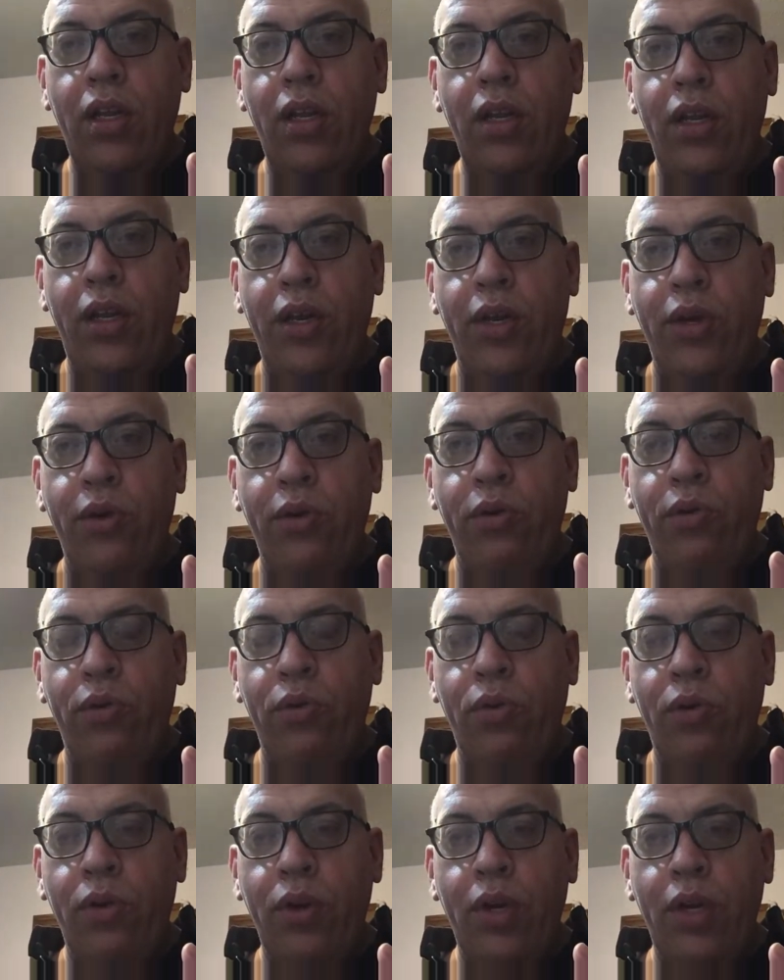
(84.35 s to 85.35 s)

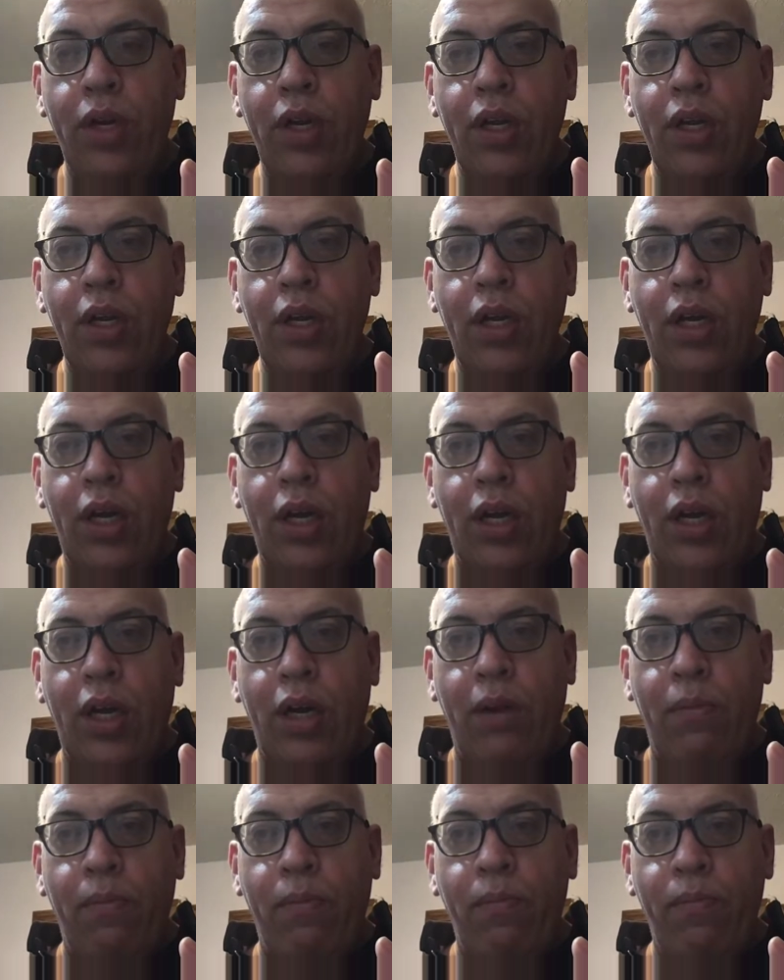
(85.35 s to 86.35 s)
you
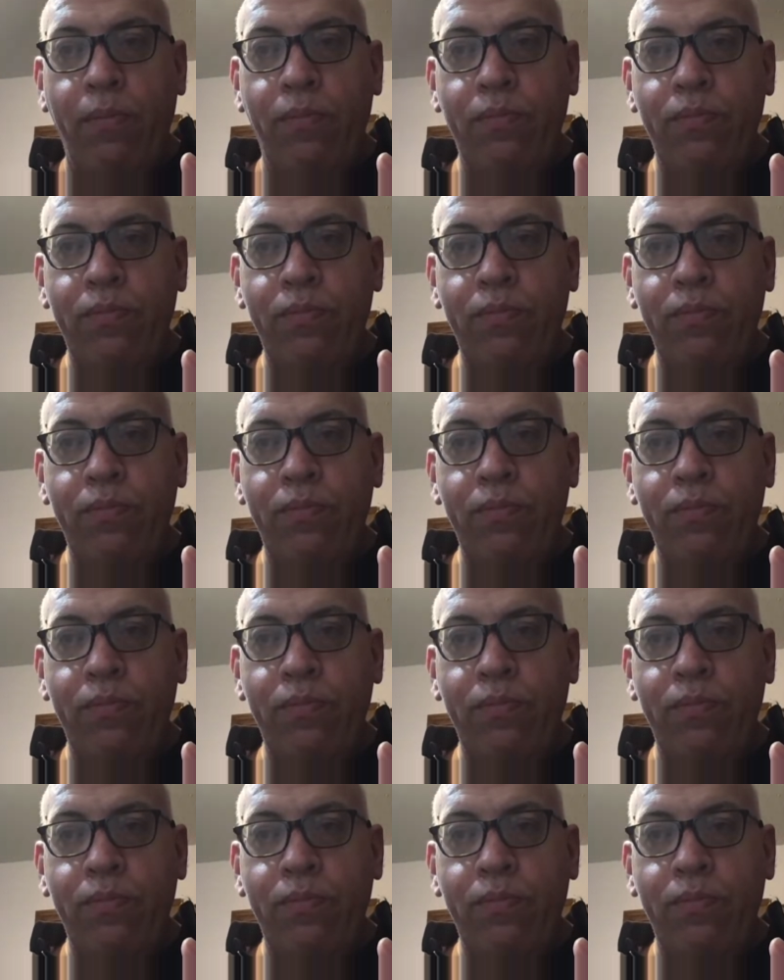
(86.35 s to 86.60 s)
um,